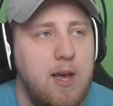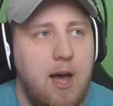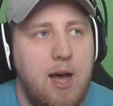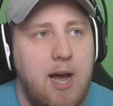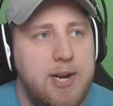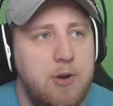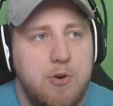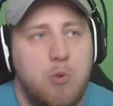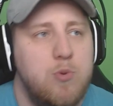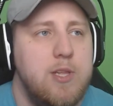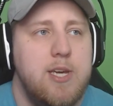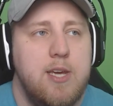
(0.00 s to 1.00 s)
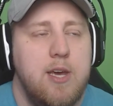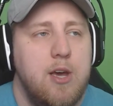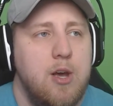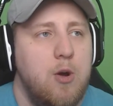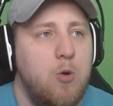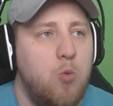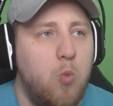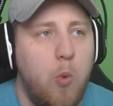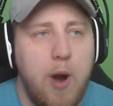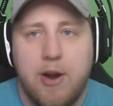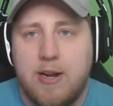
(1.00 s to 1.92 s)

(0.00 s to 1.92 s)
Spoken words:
I don't know really where to